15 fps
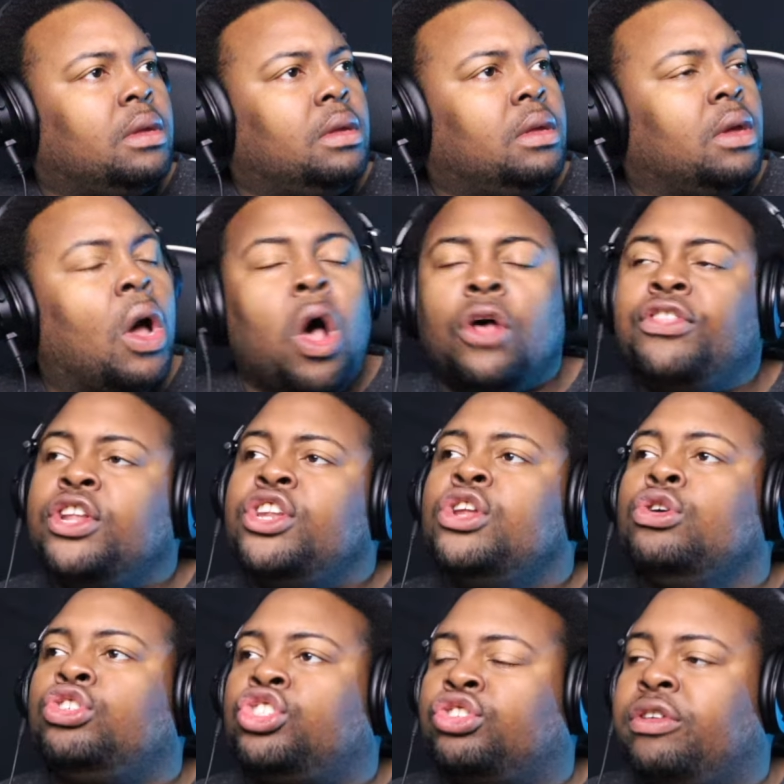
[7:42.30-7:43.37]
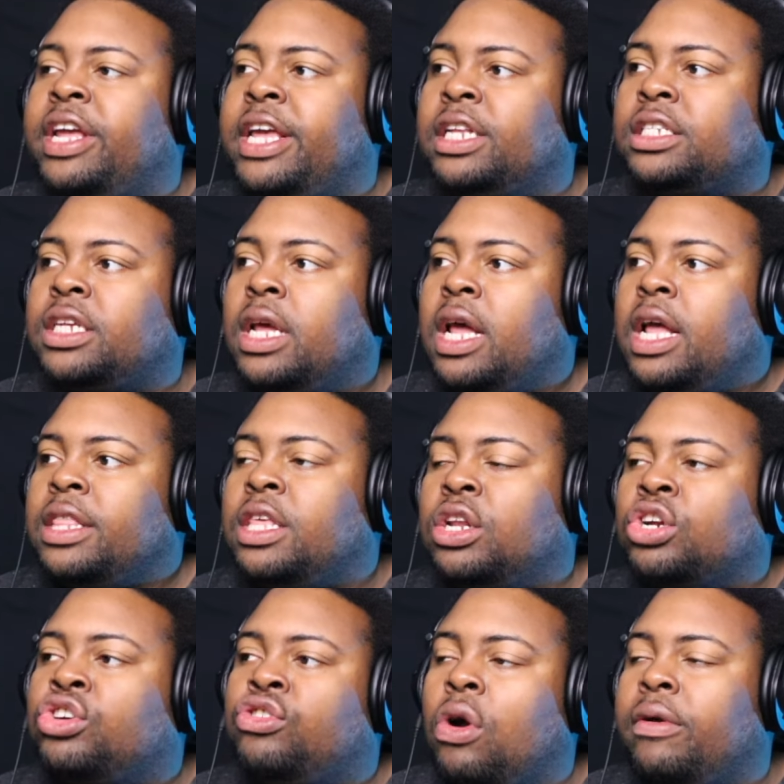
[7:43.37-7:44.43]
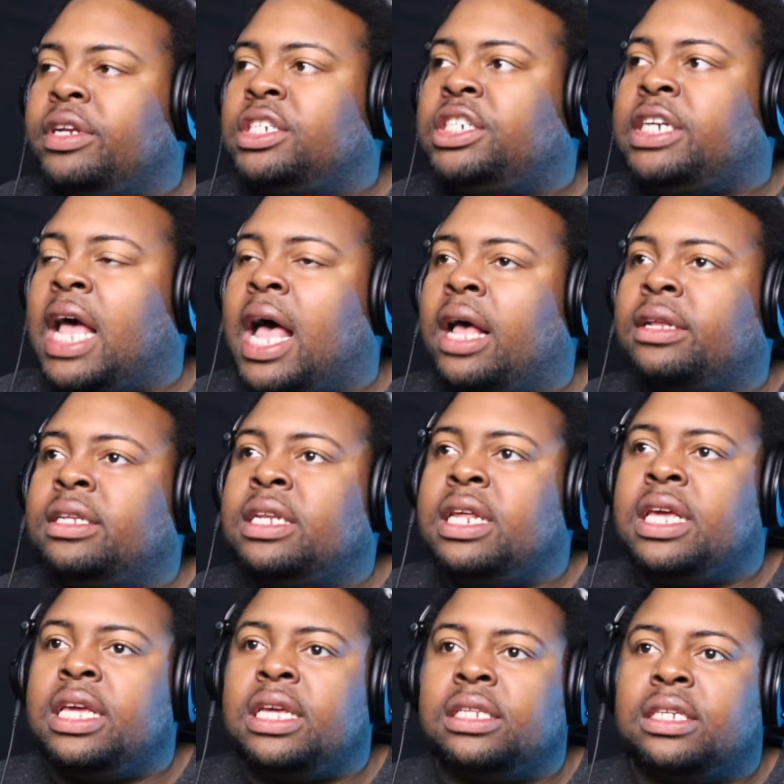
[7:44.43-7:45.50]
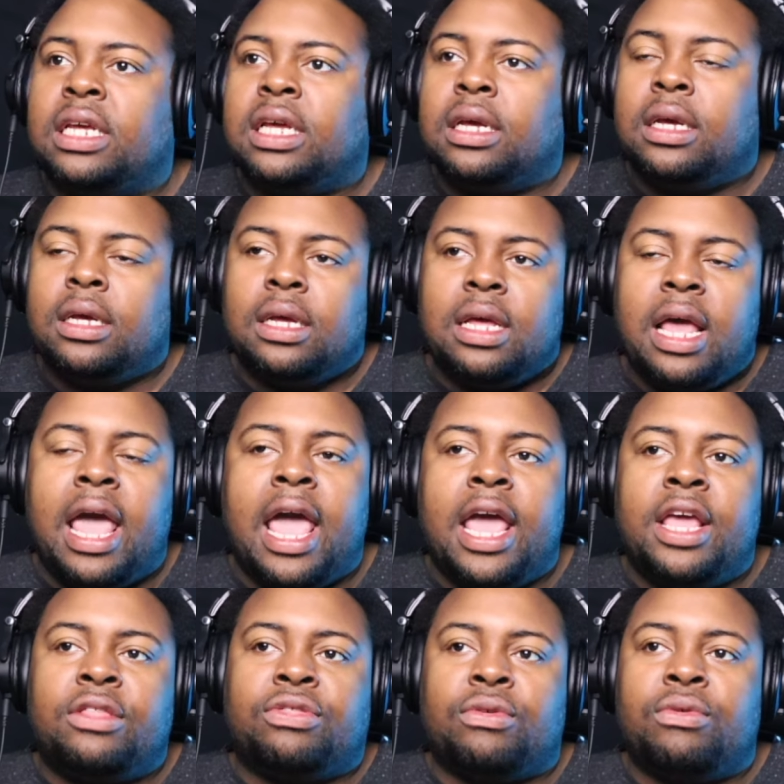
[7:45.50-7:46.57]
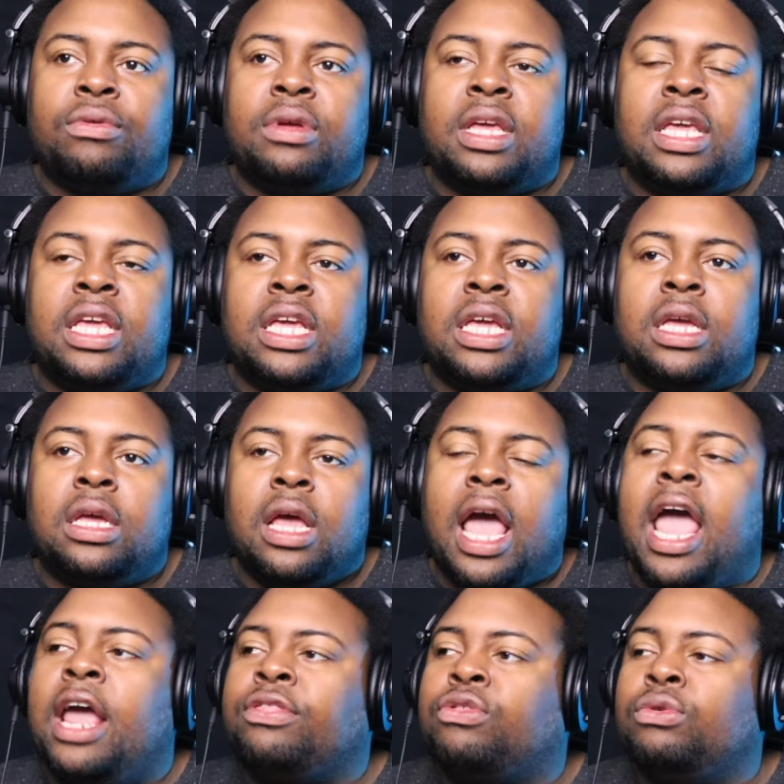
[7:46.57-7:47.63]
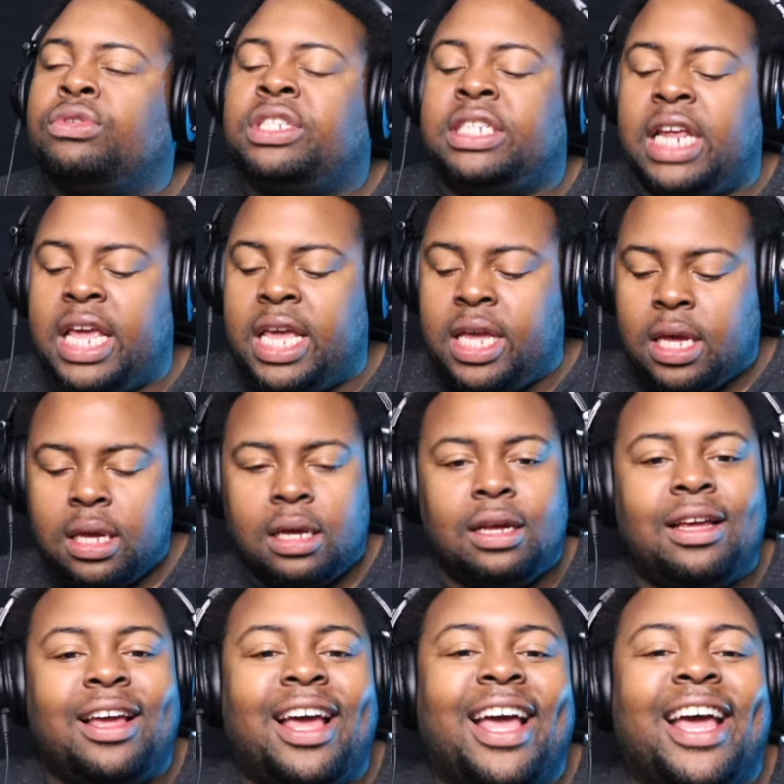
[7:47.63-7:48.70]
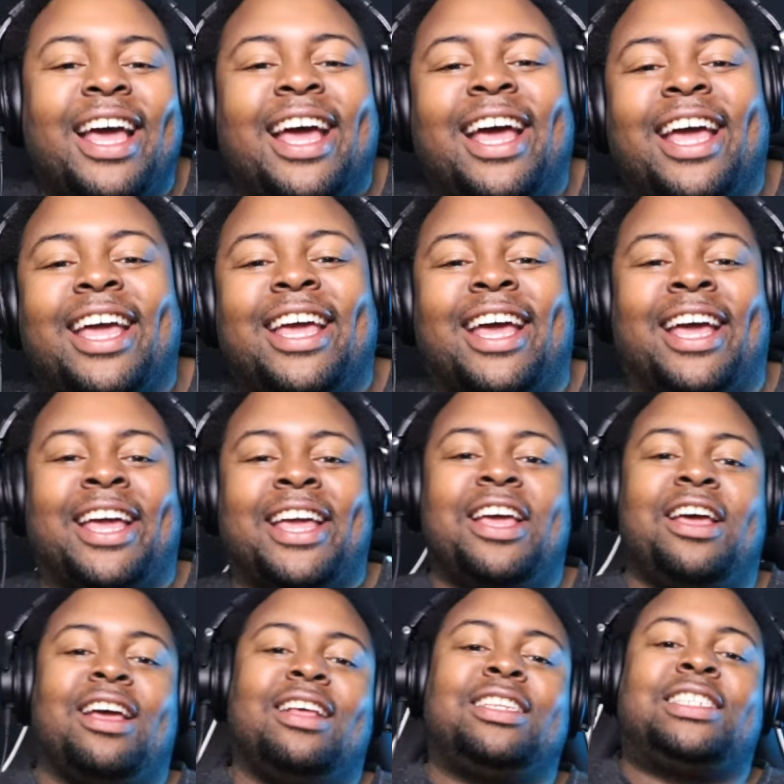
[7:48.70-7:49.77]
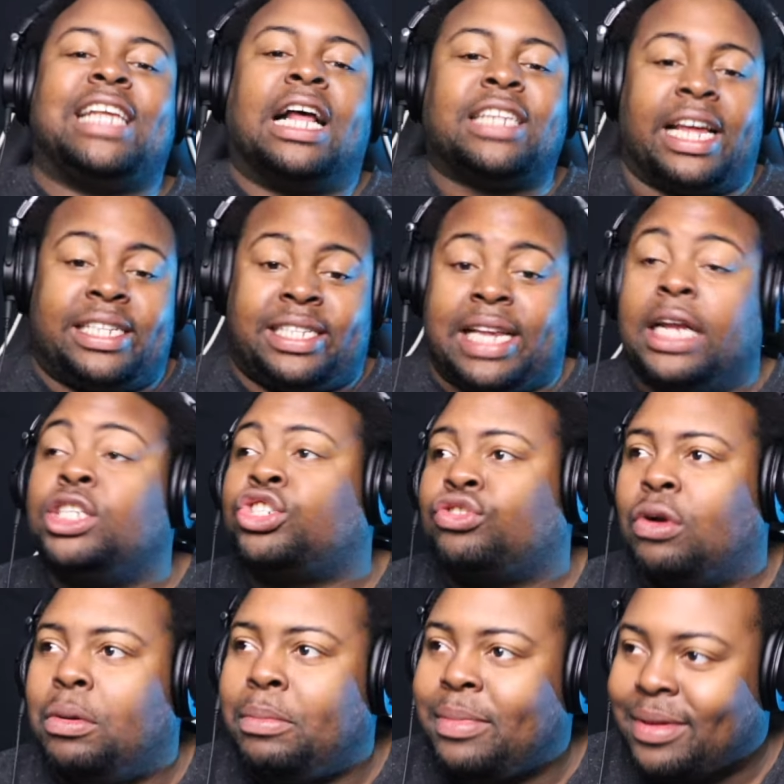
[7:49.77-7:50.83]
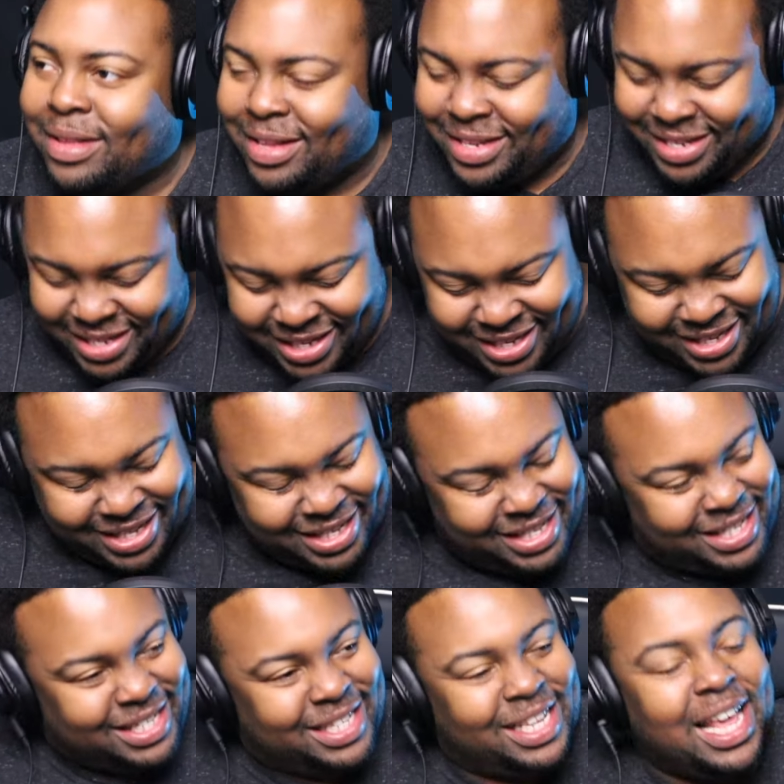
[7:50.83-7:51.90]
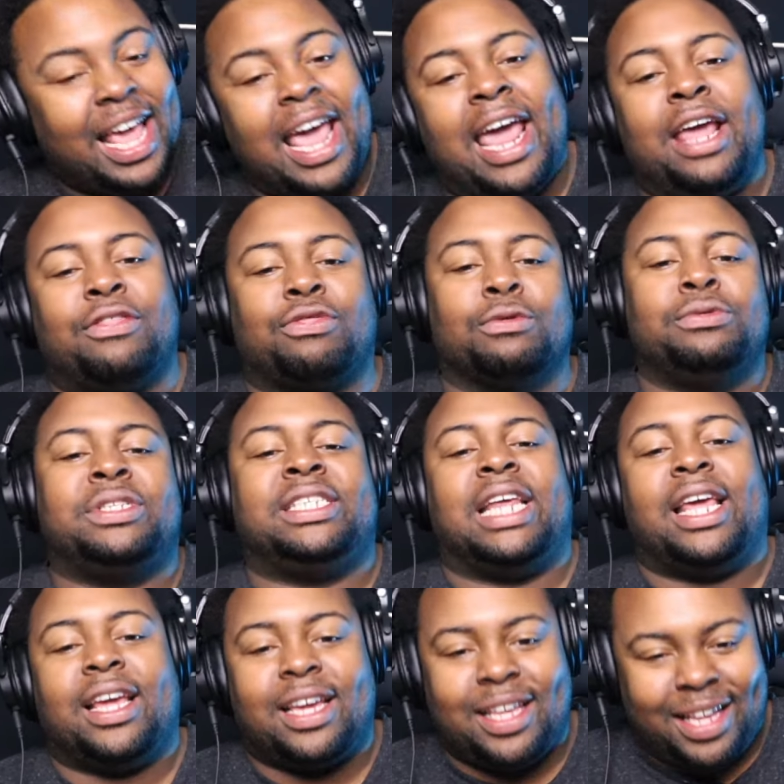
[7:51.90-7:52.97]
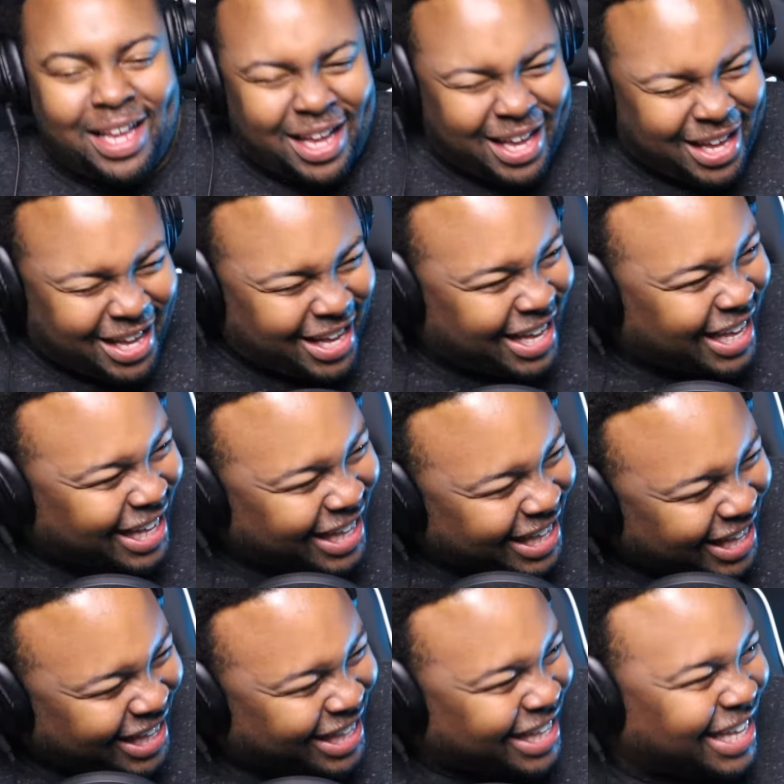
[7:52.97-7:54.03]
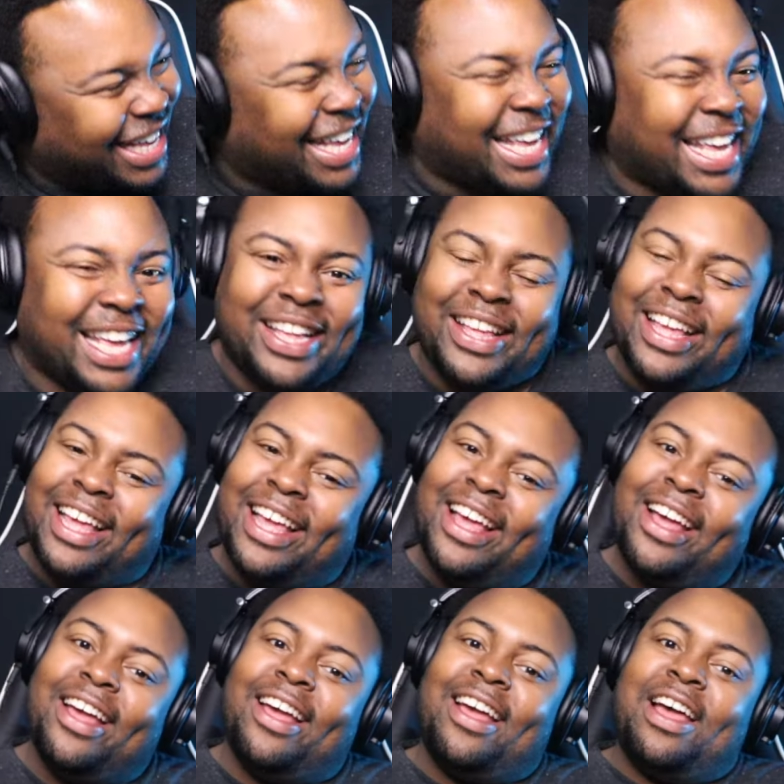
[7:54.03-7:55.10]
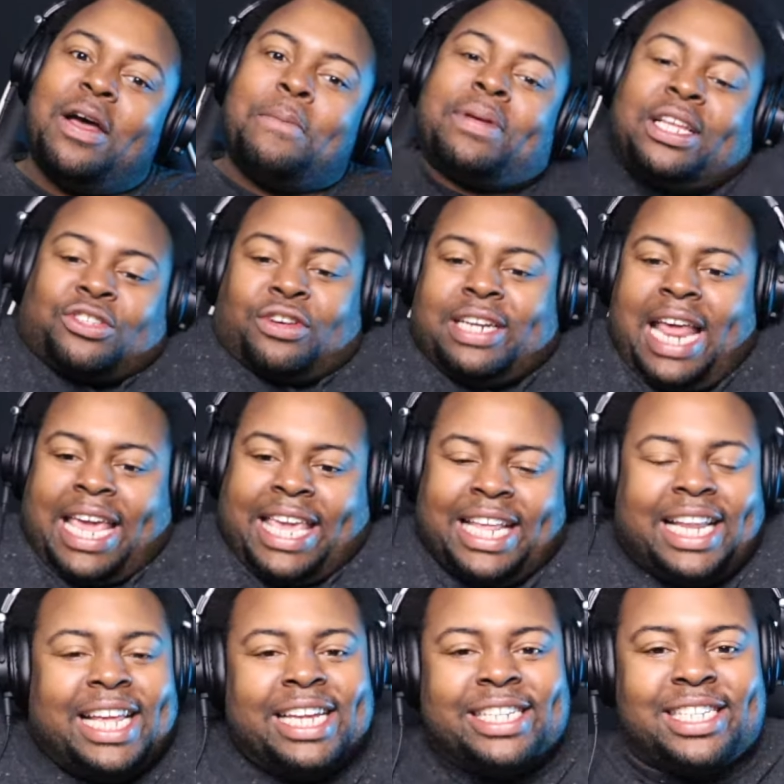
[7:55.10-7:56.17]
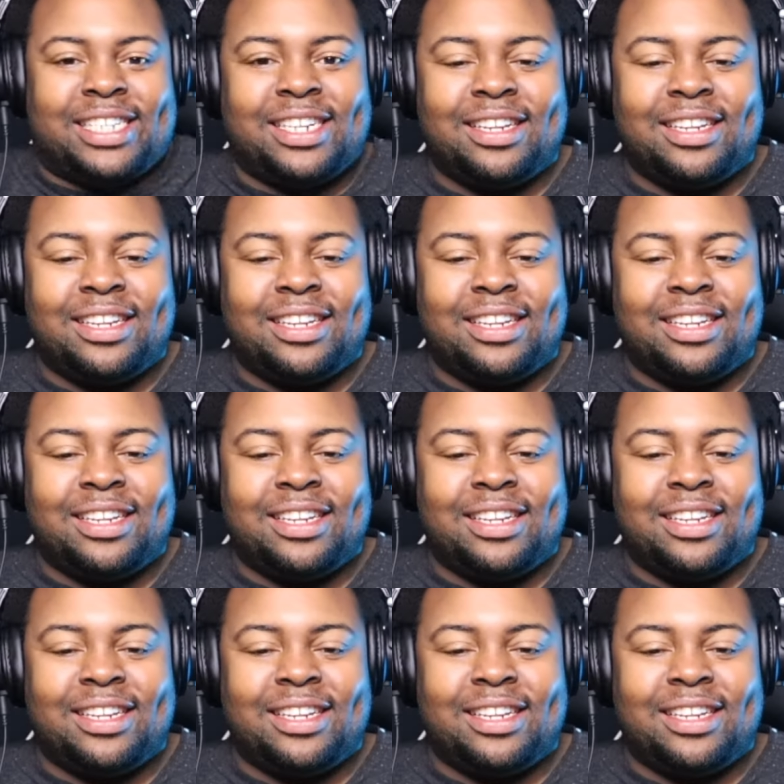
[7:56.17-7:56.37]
All the nutrients that a growing child needs. A through E. A through Z. Sounds like Centrum. A through Zinc. That's ridiculous.